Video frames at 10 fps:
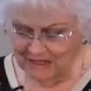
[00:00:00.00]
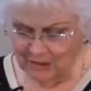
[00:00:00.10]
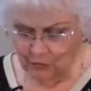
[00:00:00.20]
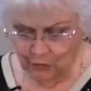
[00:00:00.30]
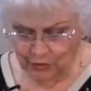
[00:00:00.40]

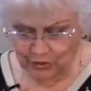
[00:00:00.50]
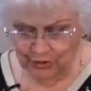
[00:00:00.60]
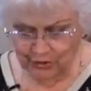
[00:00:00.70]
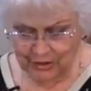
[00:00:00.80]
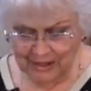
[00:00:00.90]
in
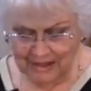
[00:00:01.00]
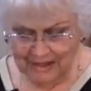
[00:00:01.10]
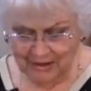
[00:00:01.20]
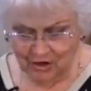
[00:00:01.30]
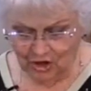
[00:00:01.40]
word,
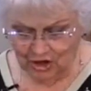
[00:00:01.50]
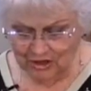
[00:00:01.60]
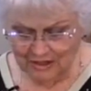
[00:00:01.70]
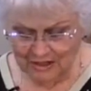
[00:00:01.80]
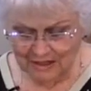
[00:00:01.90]
in
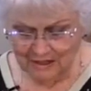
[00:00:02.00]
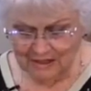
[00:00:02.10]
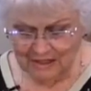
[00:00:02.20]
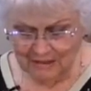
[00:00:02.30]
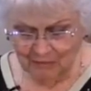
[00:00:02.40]
conduct,